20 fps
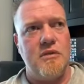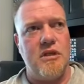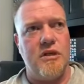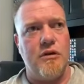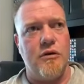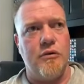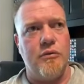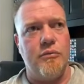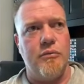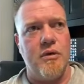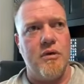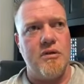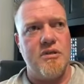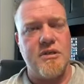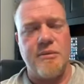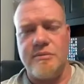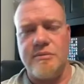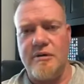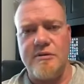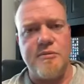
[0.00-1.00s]
you know,
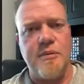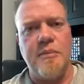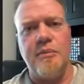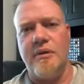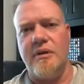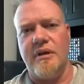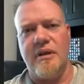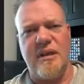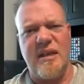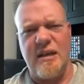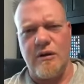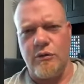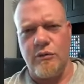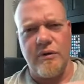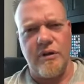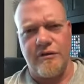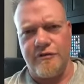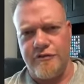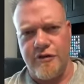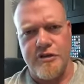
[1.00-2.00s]
sometimes people get
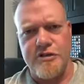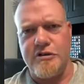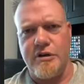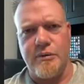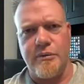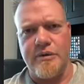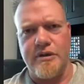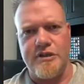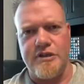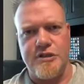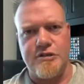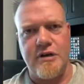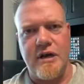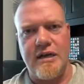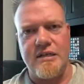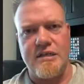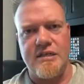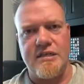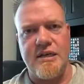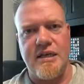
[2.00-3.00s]
really frustrated with the
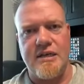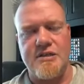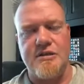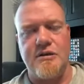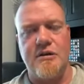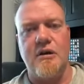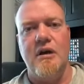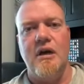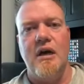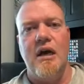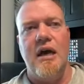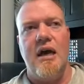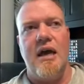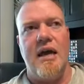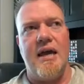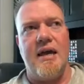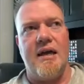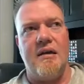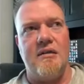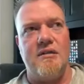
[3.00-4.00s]
strategy tester.
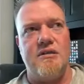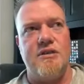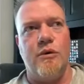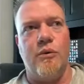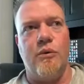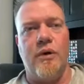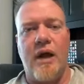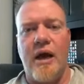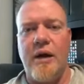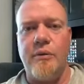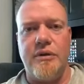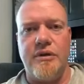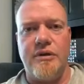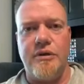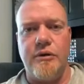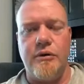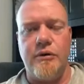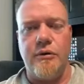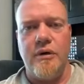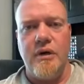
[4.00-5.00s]
And so what I would
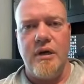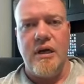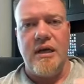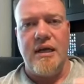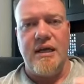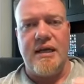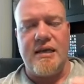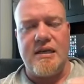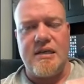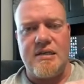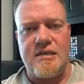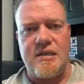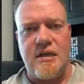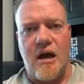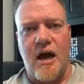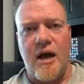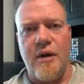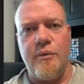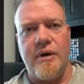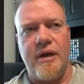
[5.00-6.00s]
do is
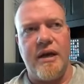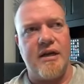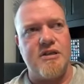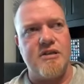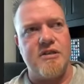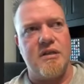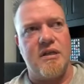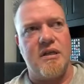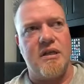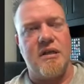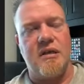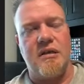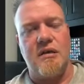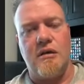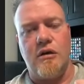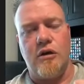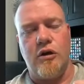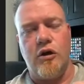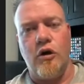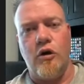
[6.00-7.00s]
I would
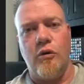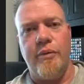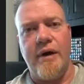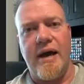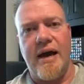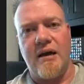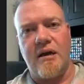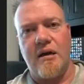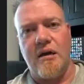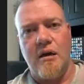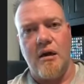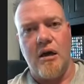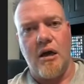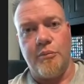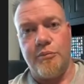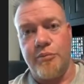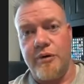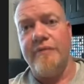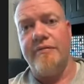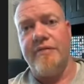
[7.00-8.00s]
actually go back
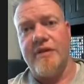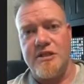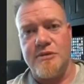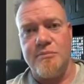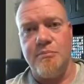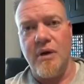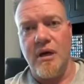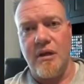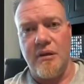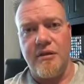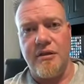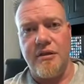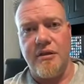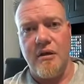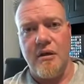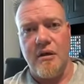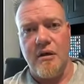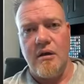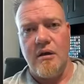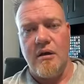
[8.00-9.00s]
a previous month
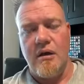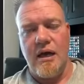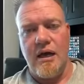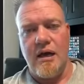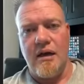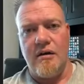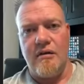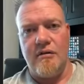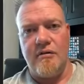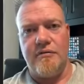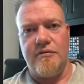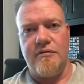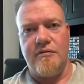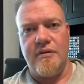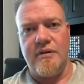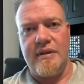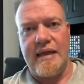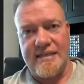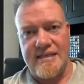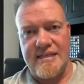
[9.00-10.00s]
of
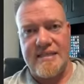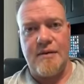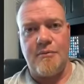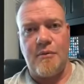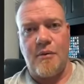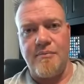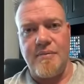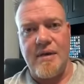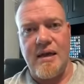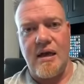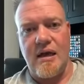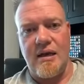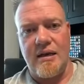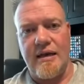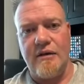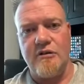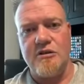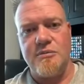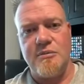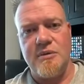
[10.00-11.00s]
that same
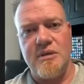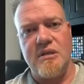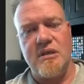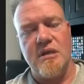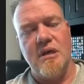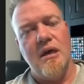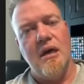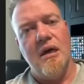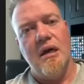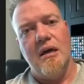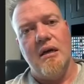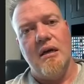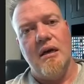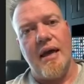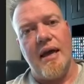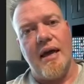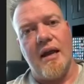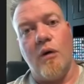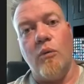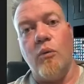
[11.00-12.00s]
announcement,
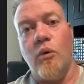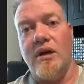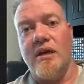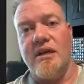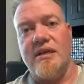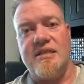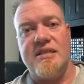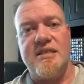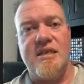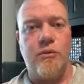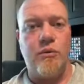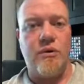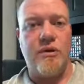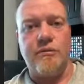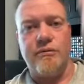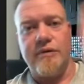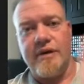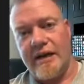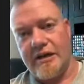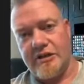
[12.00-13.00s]
and I wanted to see what
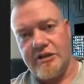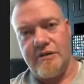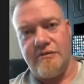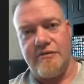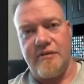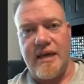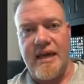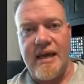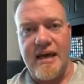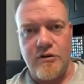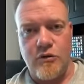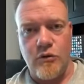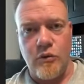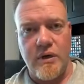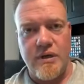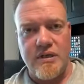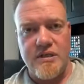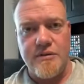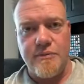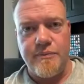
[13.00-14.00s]
the reaction of the candle
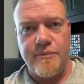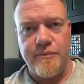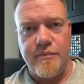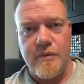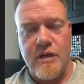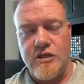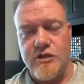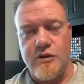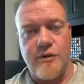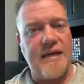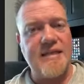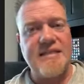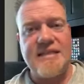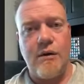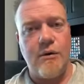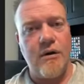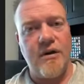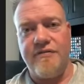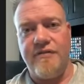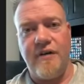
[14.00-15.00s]
was. So that's
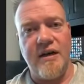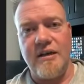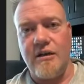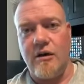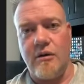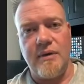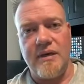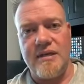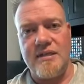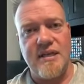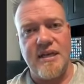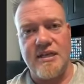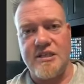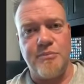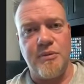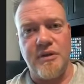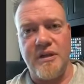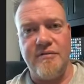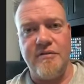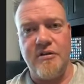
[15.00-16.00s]
how I find all my sets.
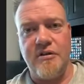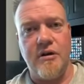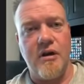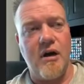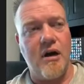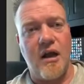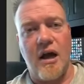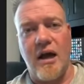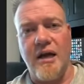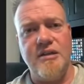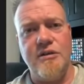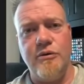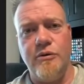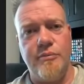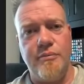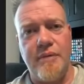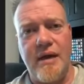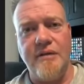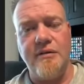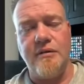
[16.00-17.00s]
Believe it or not, I do
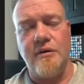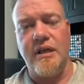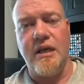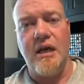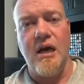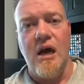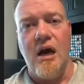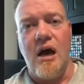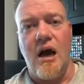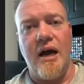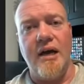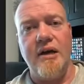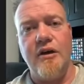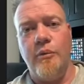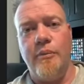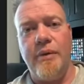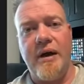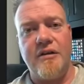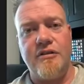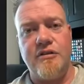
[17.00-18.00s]
it manually. I
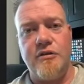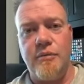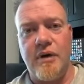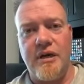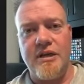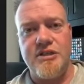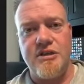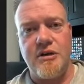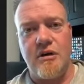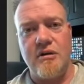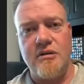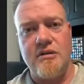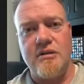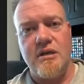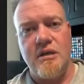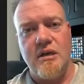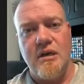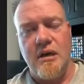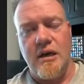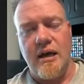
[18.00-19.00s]
go back through my charts,